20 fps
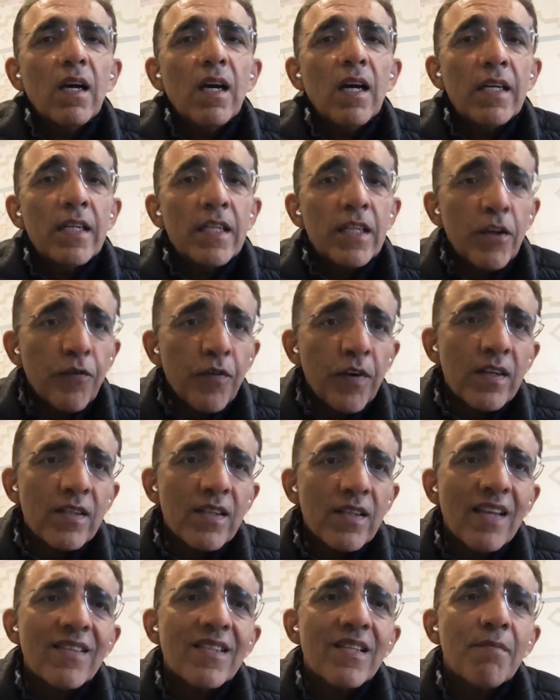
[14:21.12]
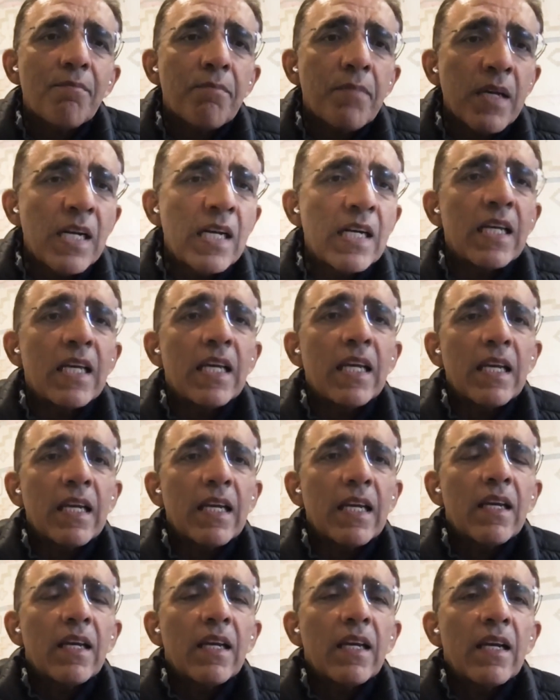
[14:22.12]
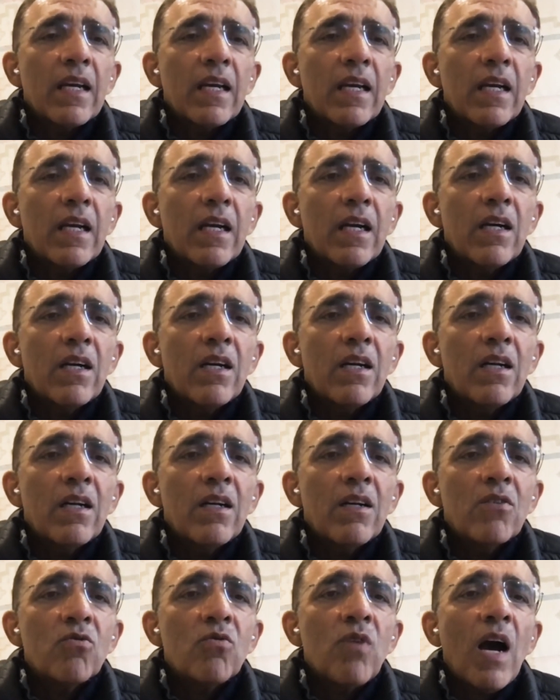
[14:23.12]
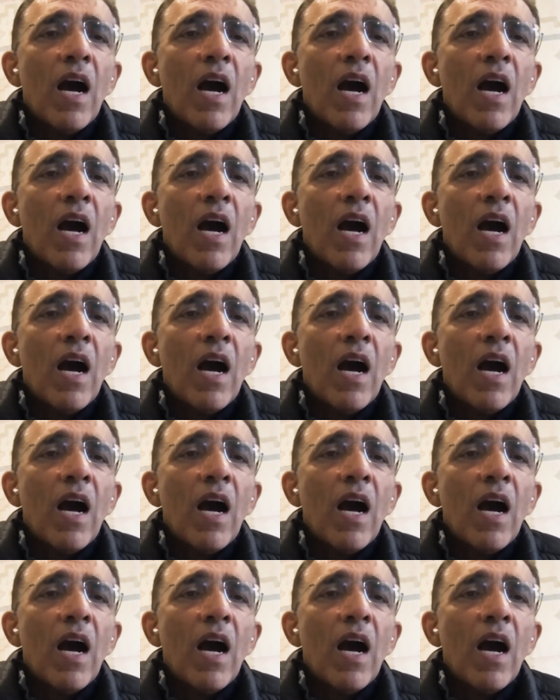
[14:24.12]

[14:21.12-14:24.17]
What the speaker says: a different sensibility to